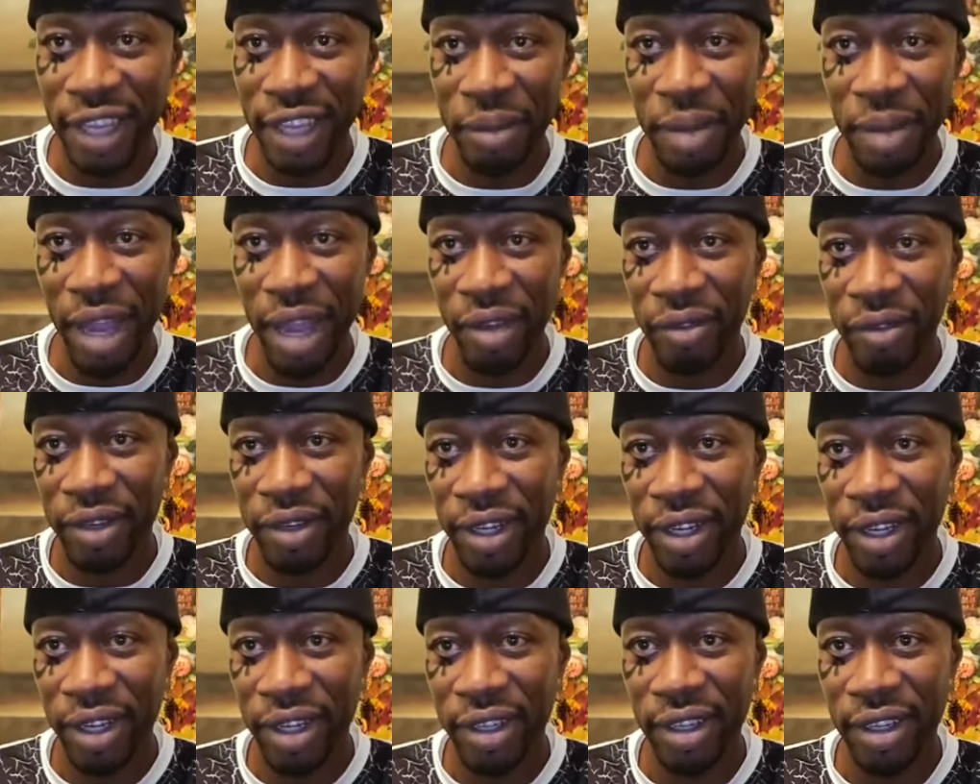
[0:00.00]
I'm having
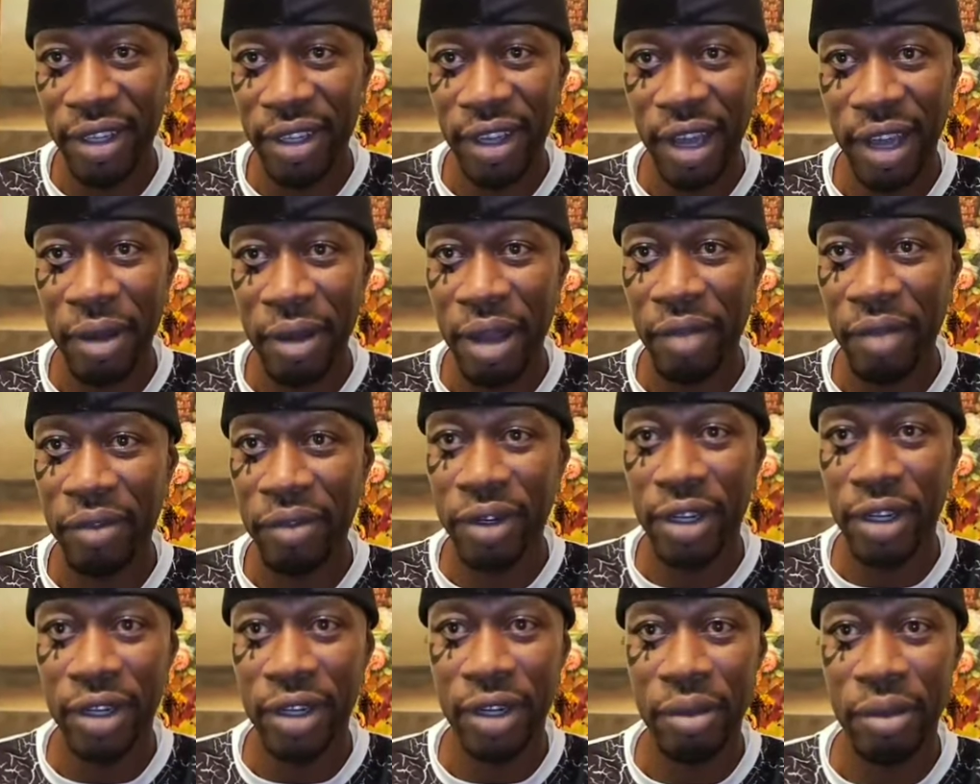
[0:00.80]
a I'm having
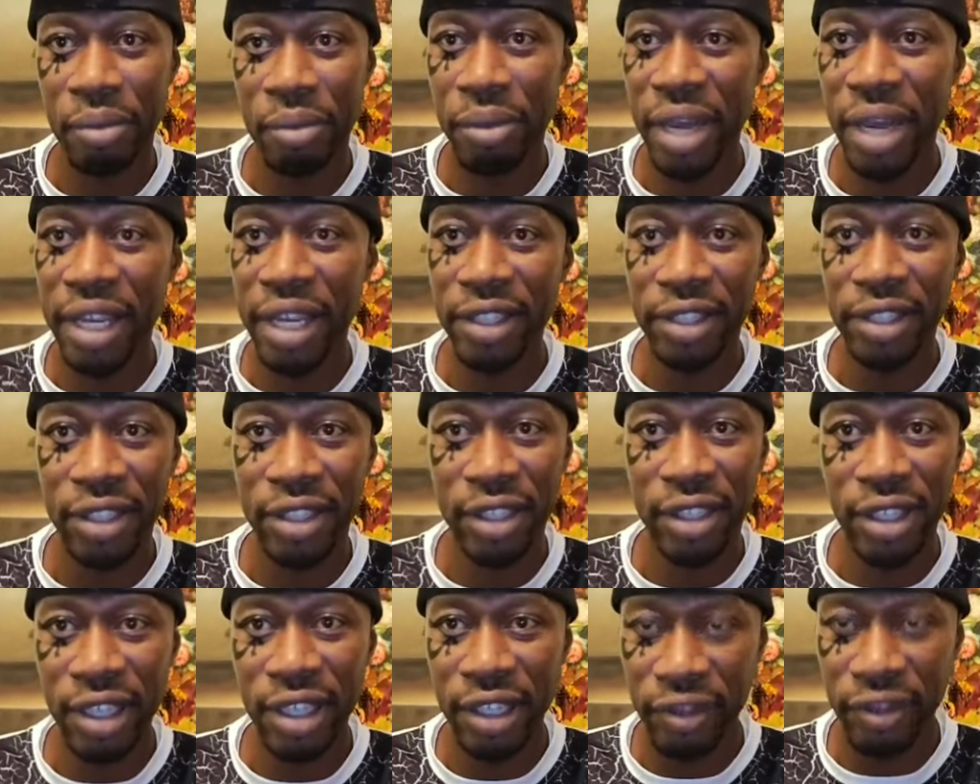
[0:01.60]
an amazing
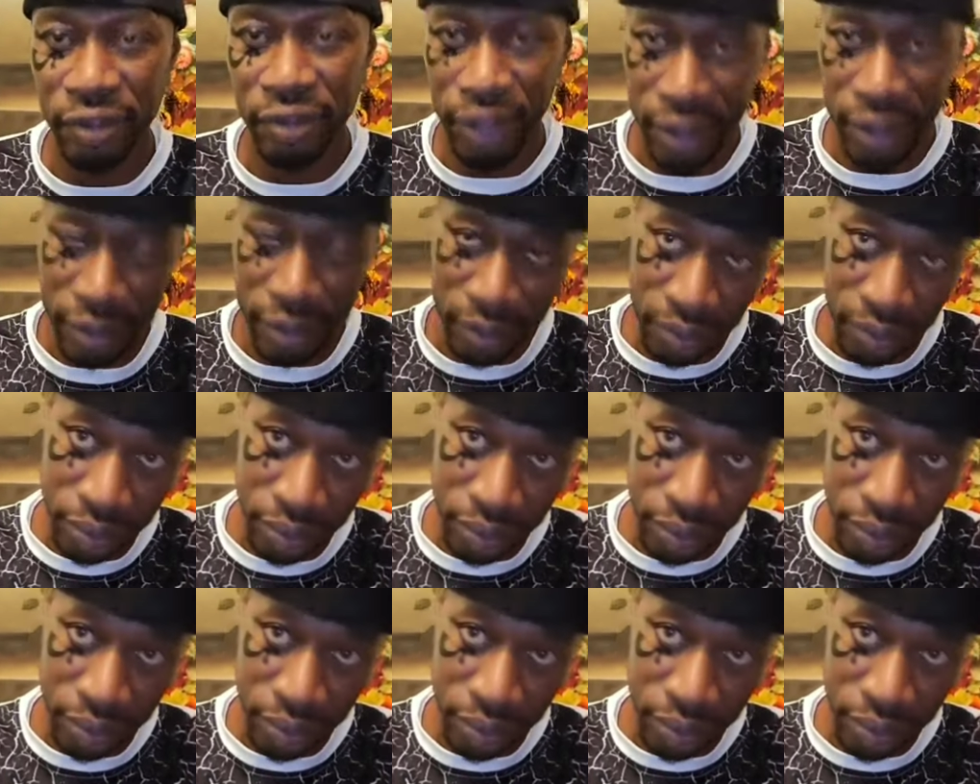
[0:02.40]
evening.